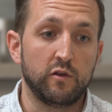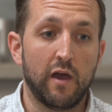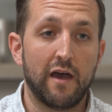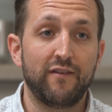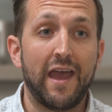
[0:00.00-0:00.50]
you
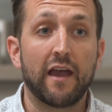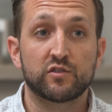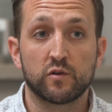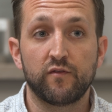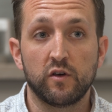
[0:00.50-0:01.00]
have
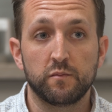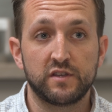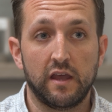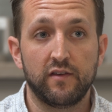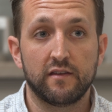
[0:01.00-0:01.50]
extra film
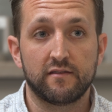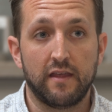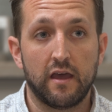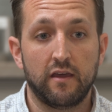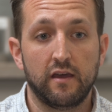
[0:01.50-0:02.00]
savings in
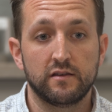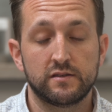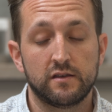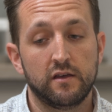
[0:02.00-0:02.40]
that case.